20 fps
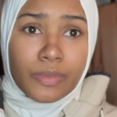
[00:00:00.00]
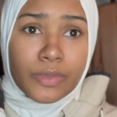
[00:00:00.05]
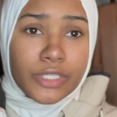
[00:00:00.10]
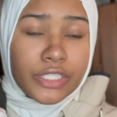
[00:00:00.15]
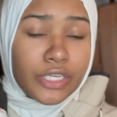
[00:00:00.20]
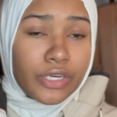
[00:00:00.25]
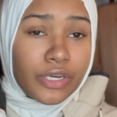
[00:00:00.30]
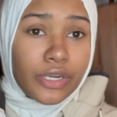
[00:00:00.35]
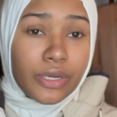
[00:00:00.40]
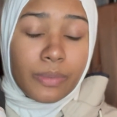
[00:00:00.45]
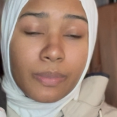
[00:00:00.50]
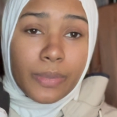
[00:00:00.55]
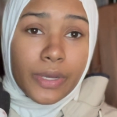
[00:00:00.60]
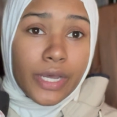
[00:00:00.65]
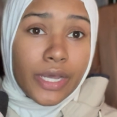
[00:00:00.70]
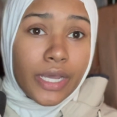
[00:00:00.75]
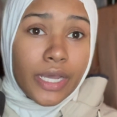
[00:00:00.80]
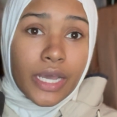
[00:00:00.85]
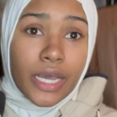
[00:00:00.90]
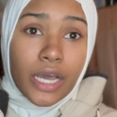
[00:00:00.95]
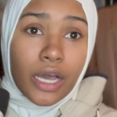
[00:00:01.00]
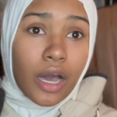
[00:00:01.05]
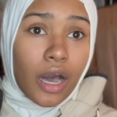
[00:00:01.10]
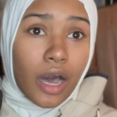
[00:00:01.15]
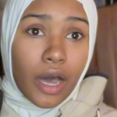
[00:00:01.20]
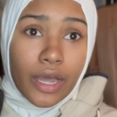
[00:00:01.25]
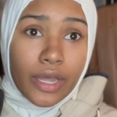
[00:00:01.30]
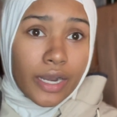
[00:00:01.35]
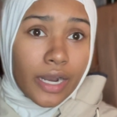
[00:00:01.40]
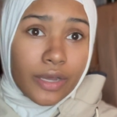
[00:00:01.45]
material, but
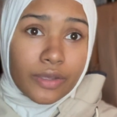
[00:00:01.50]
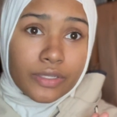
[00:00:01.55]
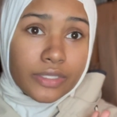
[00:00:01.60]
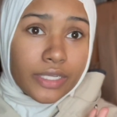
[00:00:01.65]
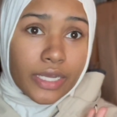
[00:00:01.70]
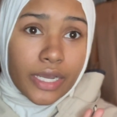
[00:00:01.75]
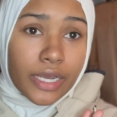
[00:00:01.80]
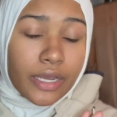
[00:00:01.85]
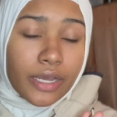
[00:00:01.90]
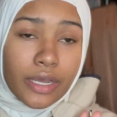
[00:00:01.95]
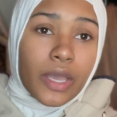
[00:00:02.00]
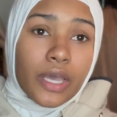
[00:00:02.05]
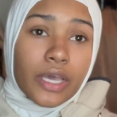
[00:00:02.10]
cotton, I'll say.